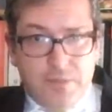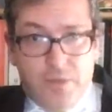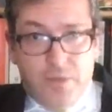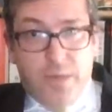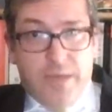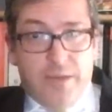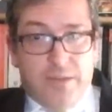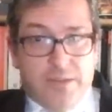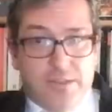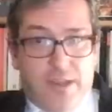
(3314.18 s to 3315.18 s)
to the
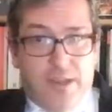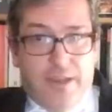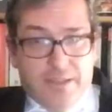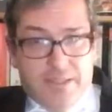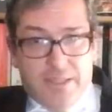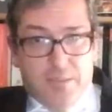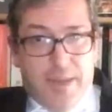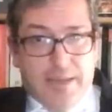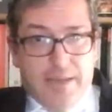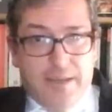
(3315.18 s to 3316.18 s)
Uyghurs, uh, its
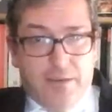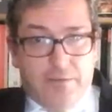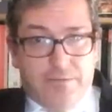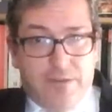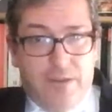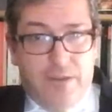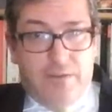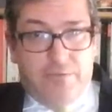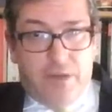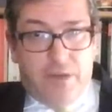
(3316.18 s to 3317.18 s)
dismantling of
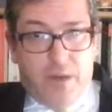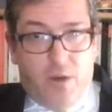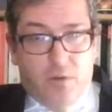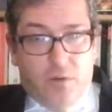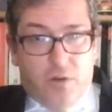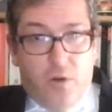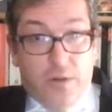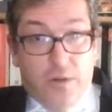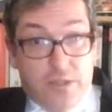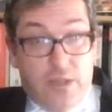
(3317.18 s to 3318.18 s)
freedom in Hong
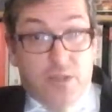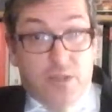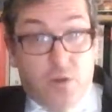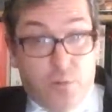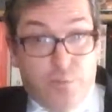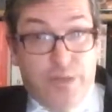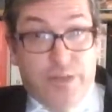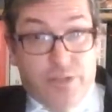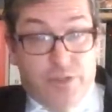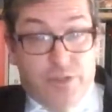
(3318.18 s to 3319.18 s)
Kong. It's total
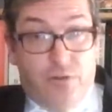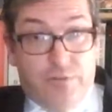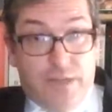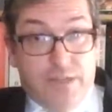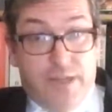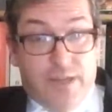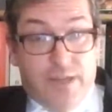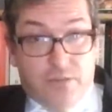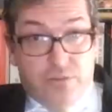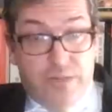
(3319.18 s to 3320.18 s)
breach of an
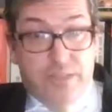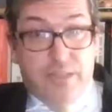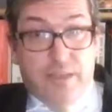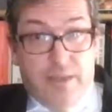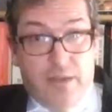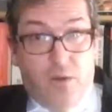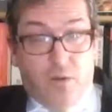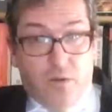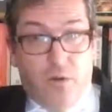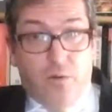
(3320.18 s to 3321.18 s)
international treaty in
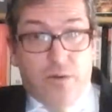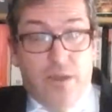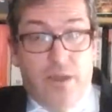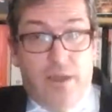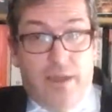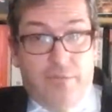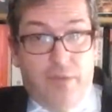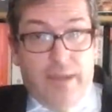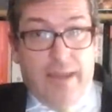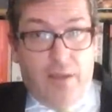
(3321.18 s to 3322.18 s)
Hong Kong.
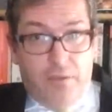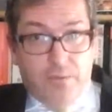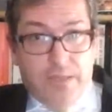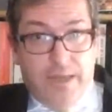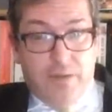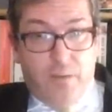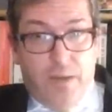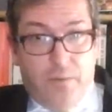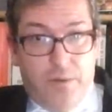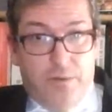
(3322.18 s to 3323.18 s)
If we allow them to get
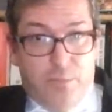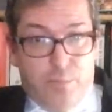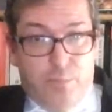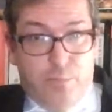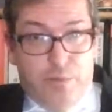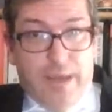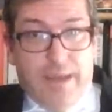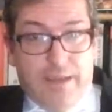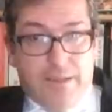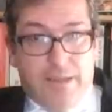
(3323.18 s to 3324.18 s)
away with
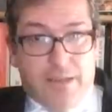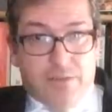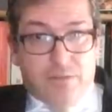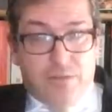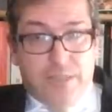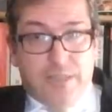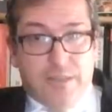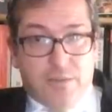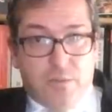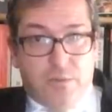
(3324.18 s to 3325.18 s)
breaking international
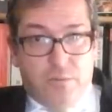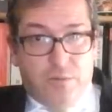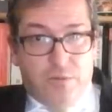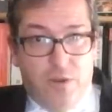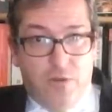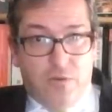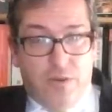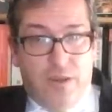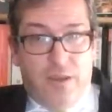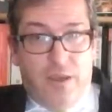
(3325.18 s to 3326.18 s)
treaties with, with
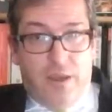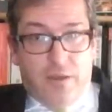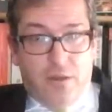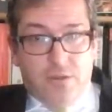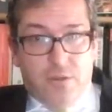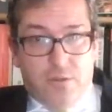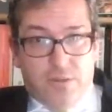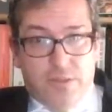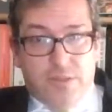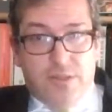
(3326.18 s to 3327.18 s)
no uh,
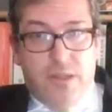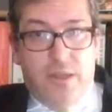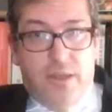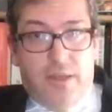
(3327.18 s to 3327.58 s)
consequences,